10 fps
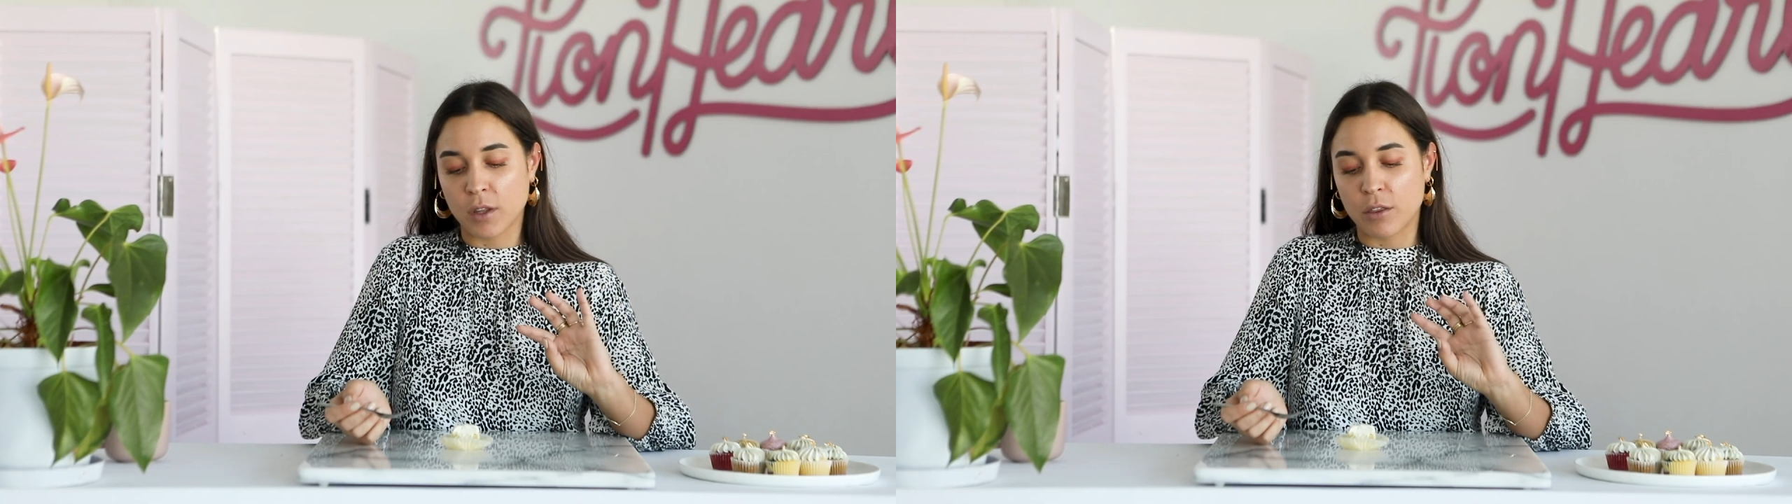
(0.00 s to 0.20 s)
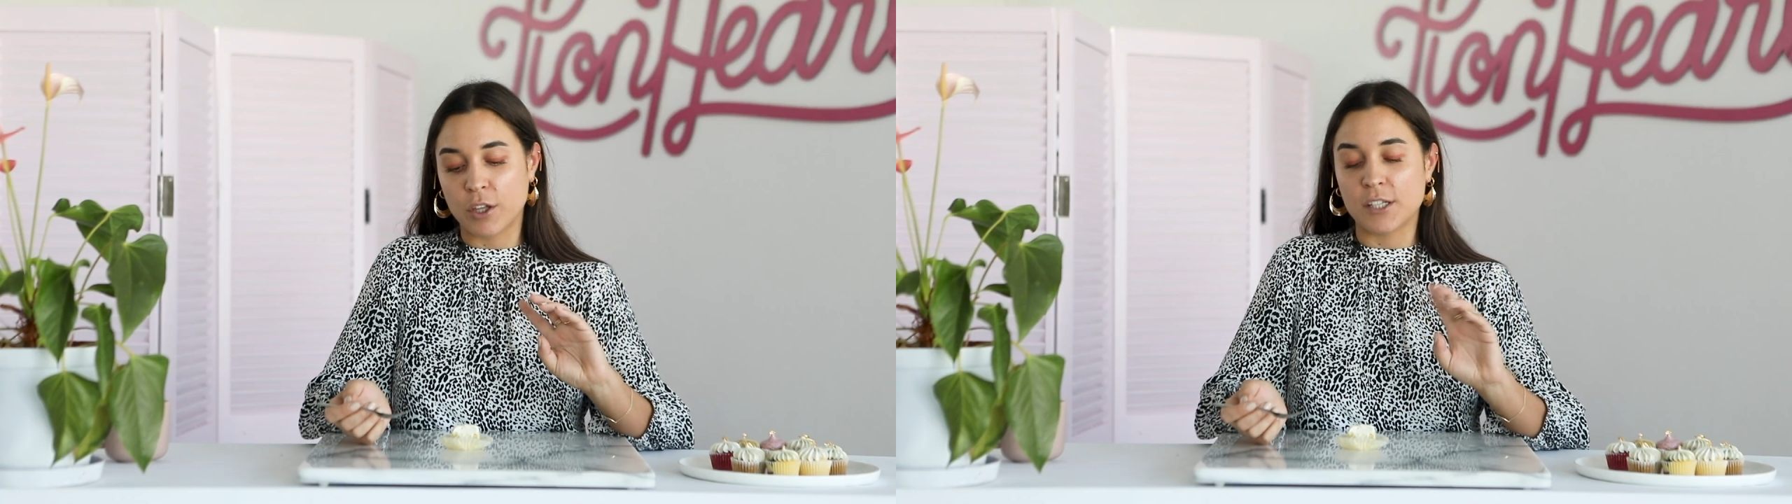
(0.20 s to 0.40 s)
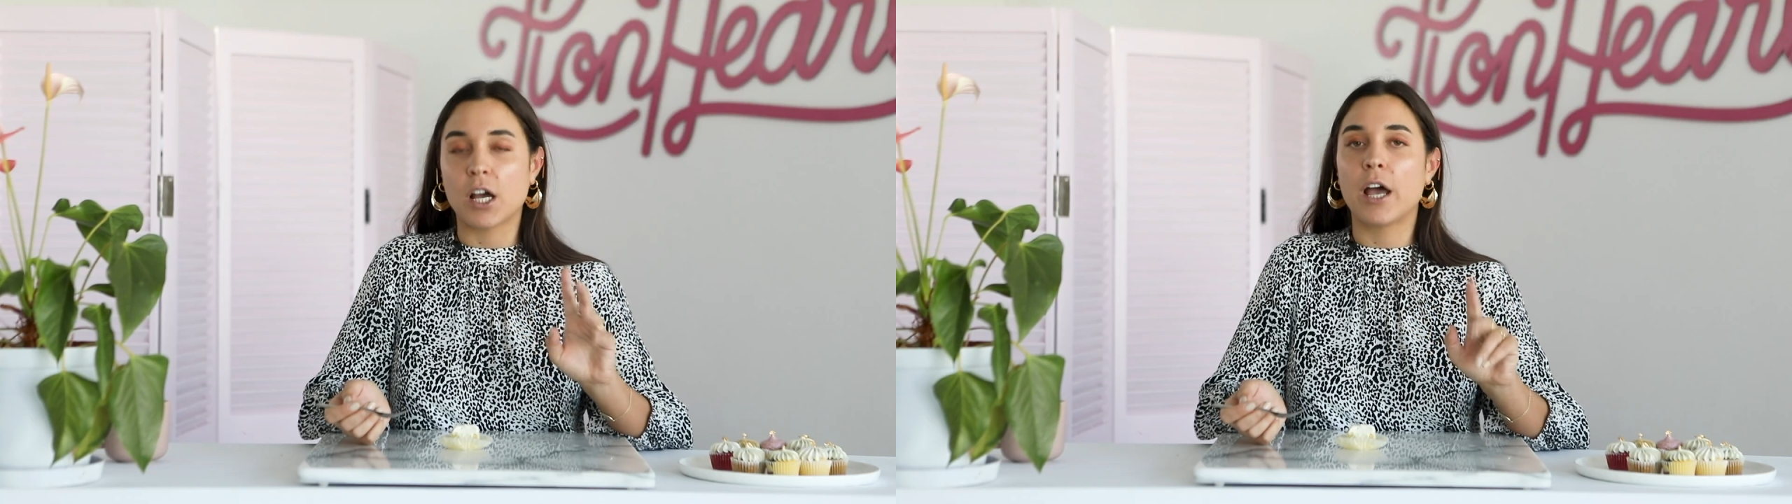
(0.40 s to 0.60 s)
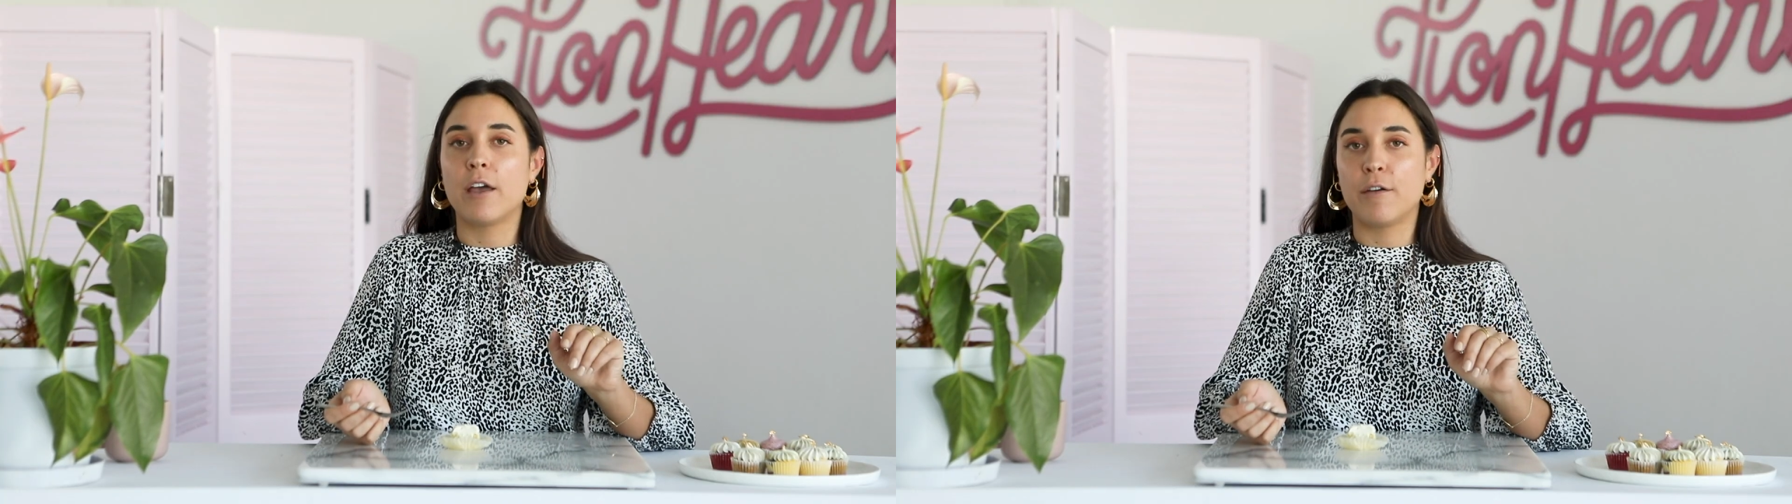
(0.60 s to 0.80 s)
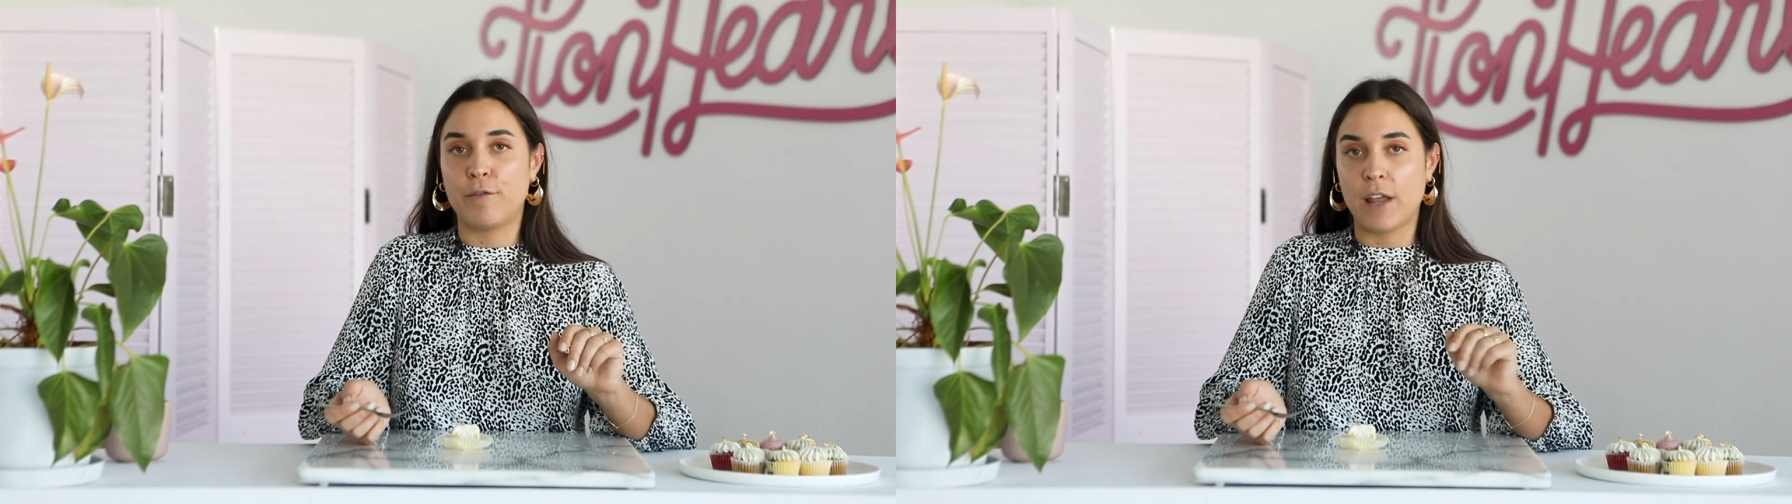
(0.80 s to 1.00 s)
the
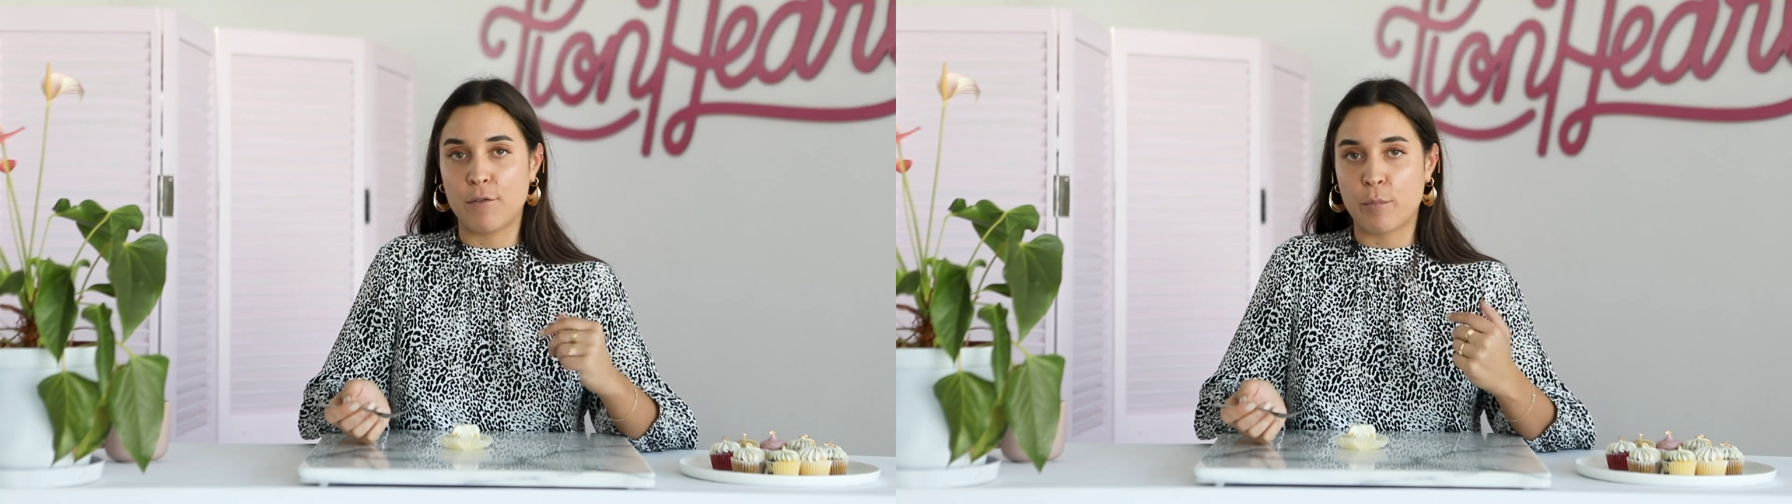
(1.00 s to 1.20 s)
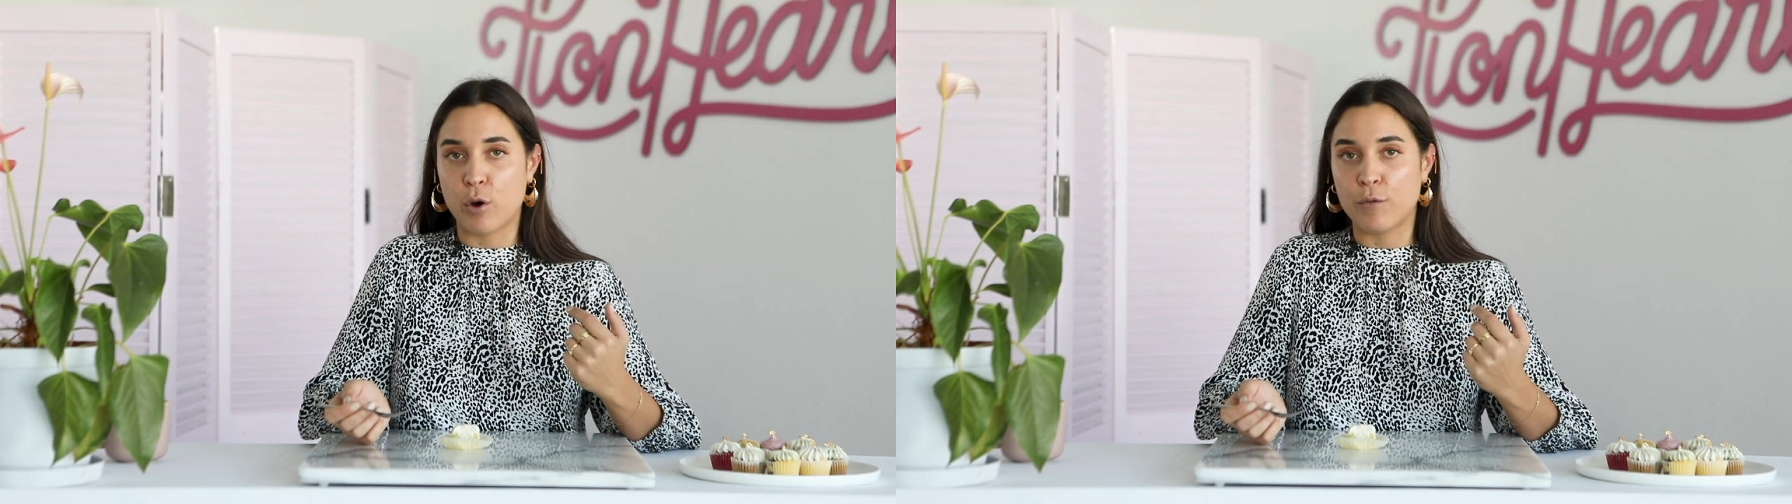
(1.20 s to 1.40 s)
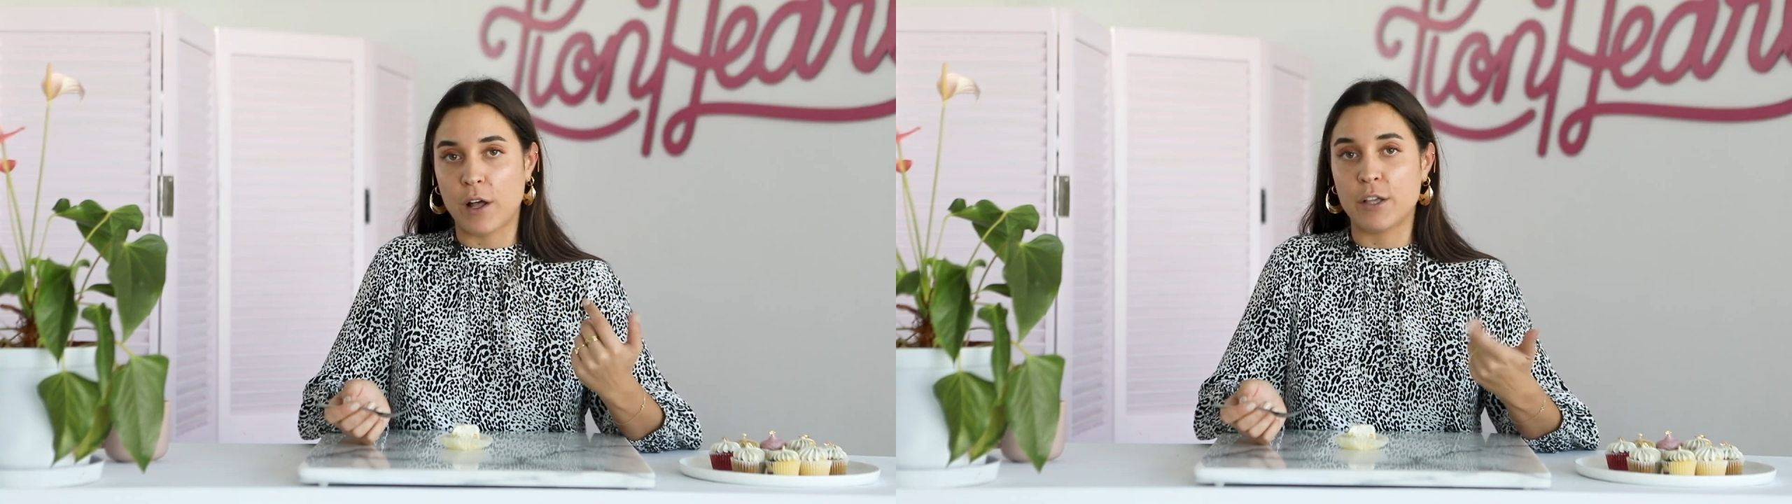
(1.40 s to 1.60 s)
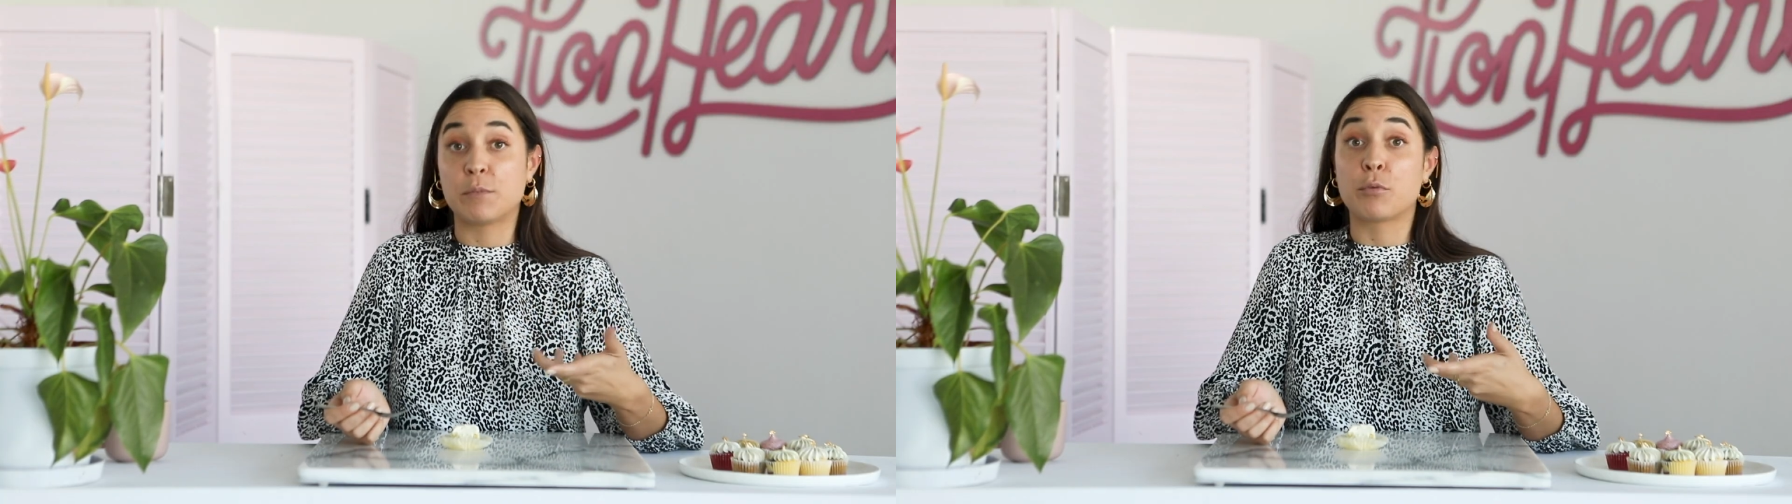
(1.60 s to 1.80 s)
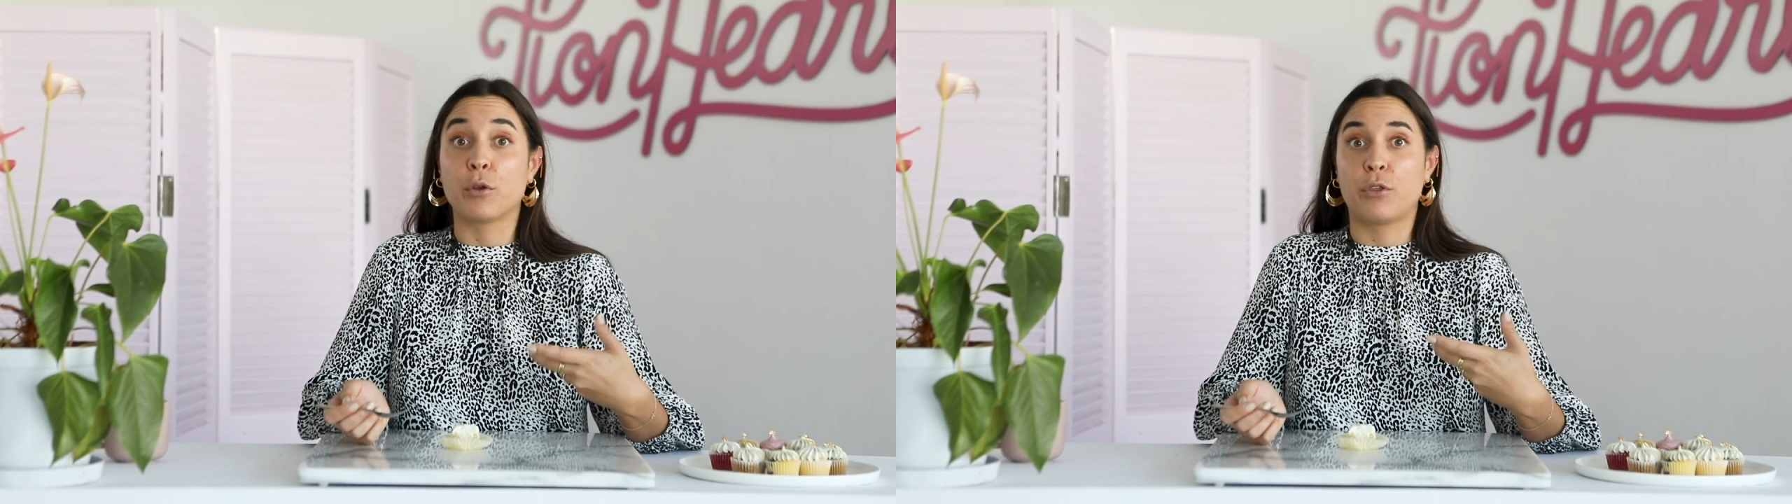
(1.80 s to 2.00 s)
entire flavor profile is
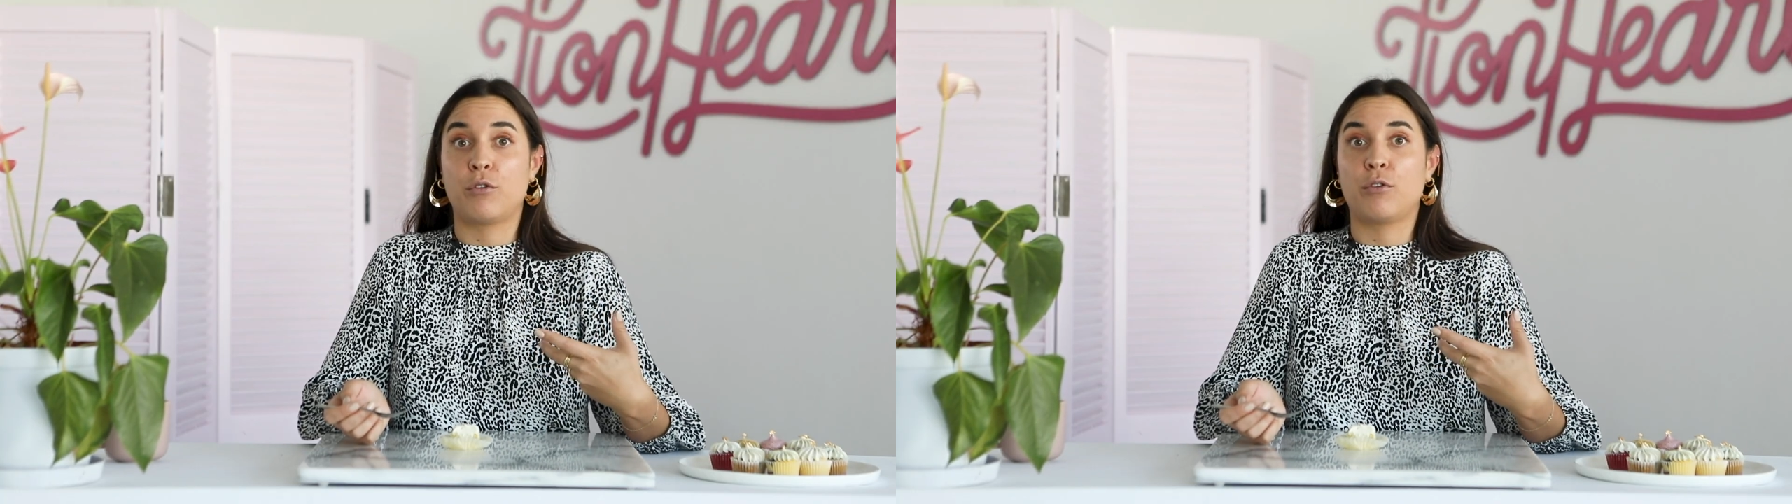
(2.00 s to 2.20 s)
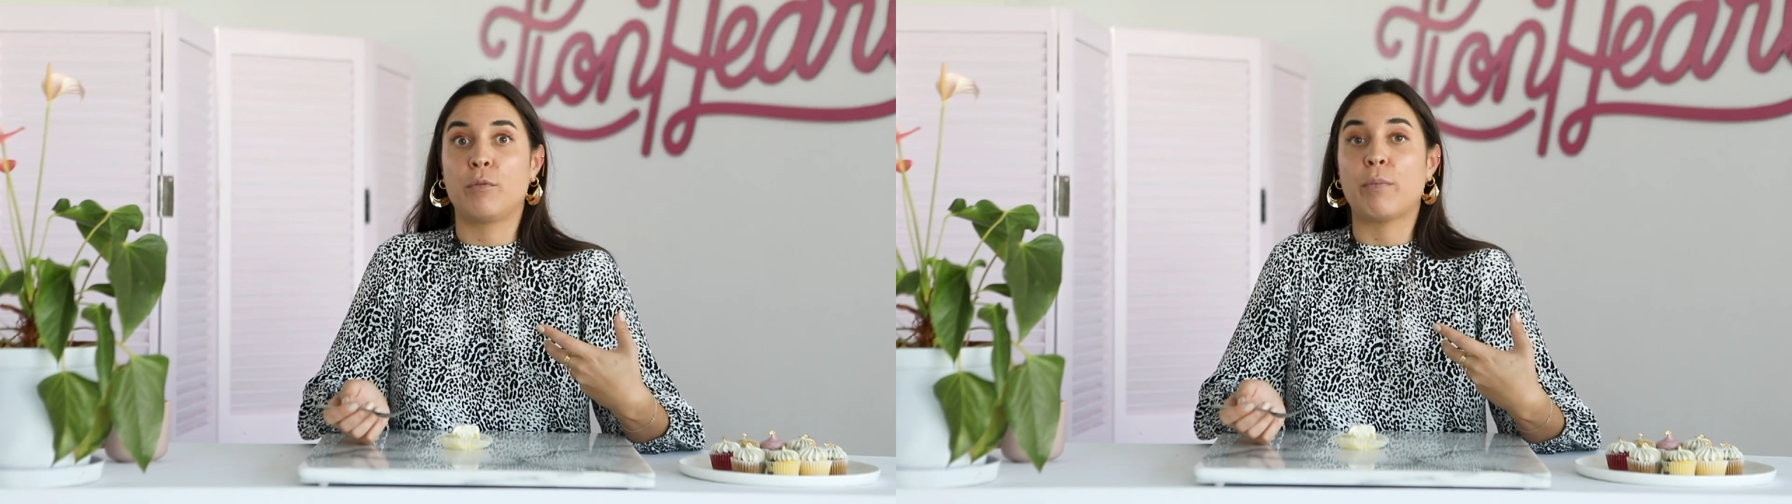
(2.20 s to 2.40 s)
brought through